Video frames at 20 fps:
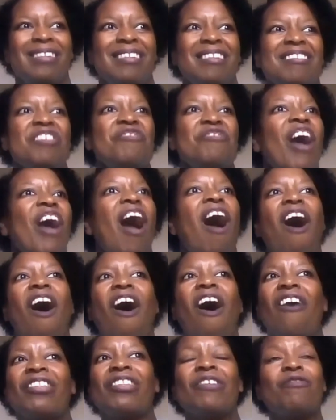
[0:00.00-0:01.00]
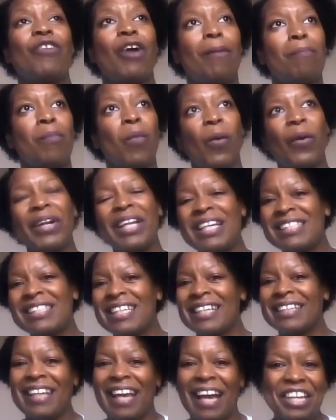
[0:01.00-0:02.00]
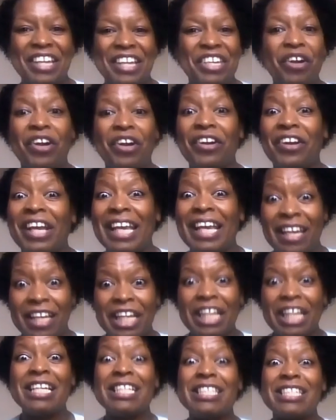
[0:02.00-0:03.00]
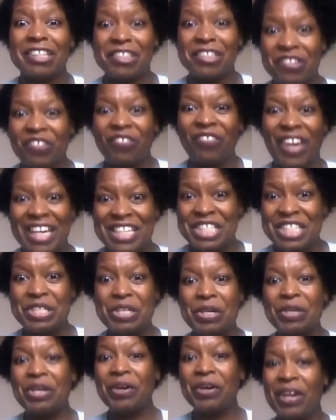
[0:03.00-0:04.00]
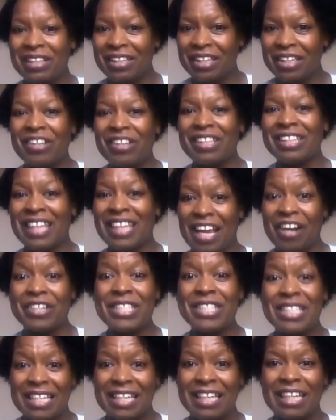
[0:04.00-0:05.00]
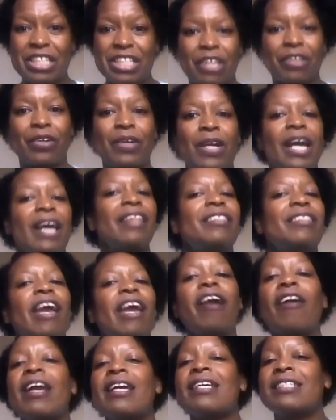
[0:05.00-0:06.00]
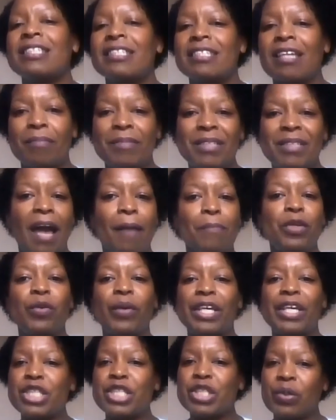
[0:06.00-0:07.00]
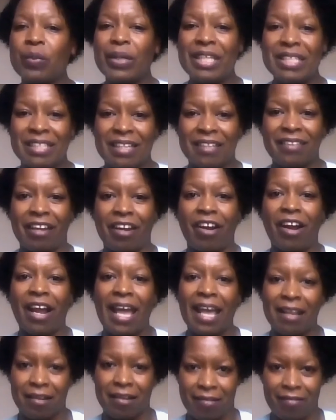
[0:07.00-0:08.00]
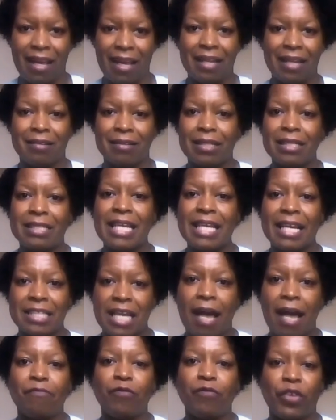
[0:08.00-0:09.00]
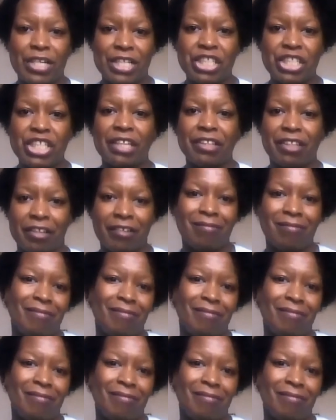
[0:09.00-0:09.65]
you've got all from morning to night. You're in each other's face. You're there seeing each other. There is some time you can squeeze in there and take time for each other.